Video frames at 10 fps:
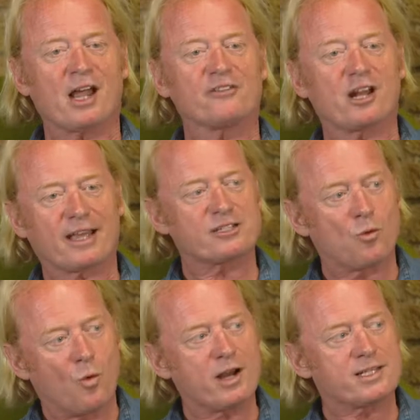I said, okay,
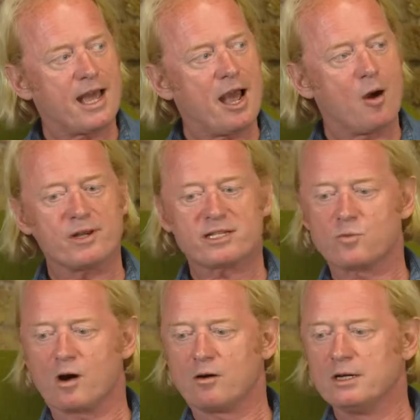so why does that help? And he
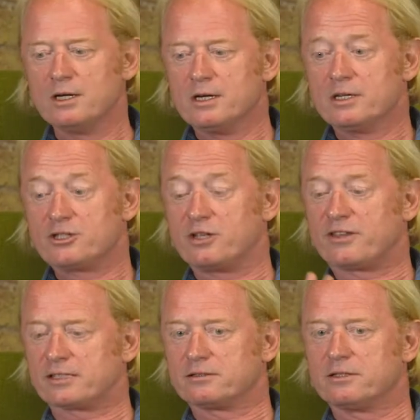said, well, two
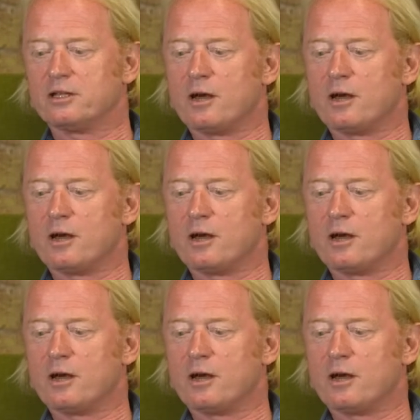things.